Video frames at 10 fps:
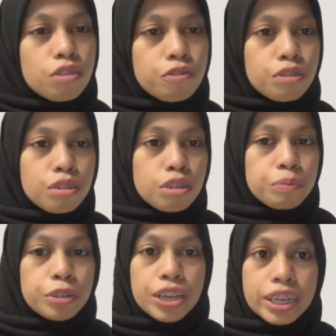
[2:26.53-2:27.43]
For
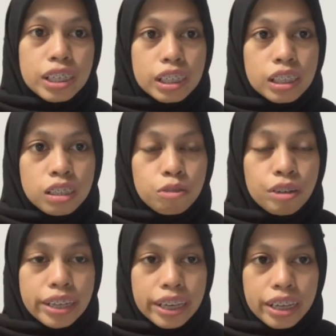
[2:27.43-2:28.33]
manual handling,
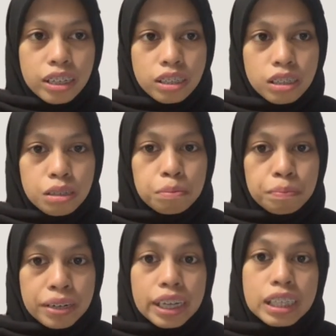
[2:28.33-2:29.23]
one hand,
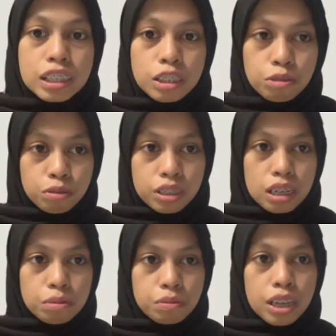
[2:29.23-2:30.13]
parts are easy to
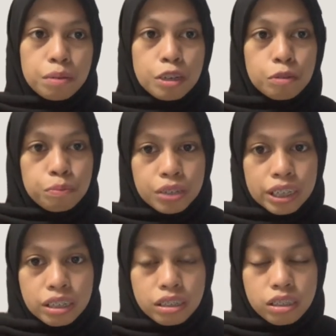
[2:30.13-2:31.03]
grasp and
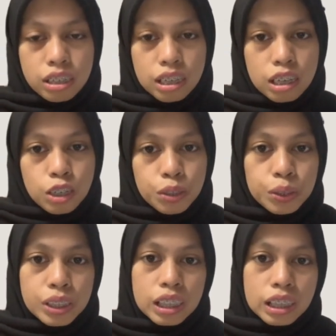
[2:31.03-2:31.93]
manipulate.
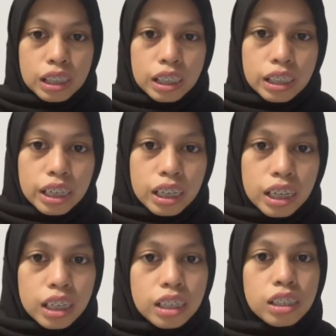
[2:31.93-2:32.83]
Code 13
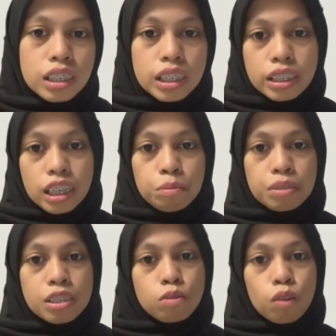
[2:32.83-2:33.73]
and the time
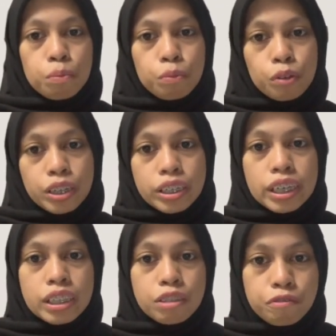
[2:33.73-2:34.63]
is
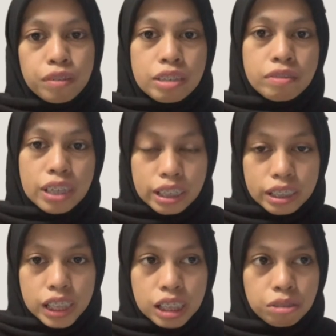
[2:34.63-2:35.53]
1.95 seconds.